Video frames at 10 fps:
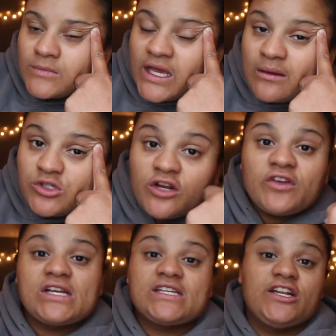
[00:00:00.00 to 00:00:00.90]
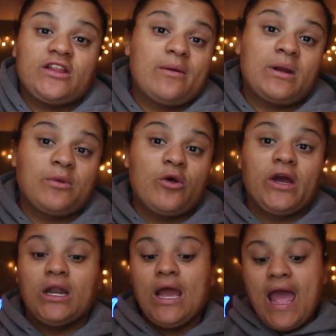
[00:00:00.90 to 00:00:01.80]
Okay, I'm sorry if you guys can hear that, but I'm
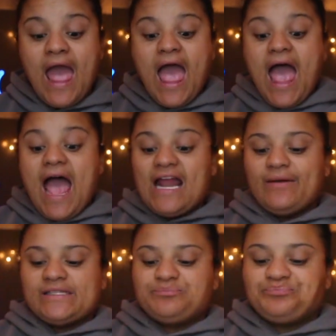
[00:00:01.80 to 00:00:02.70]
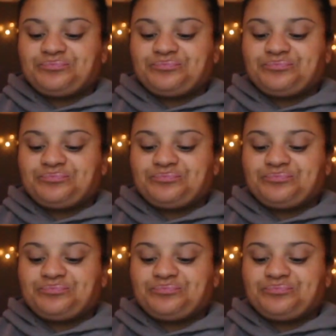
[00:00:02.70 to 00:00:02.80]
going on. Anyways,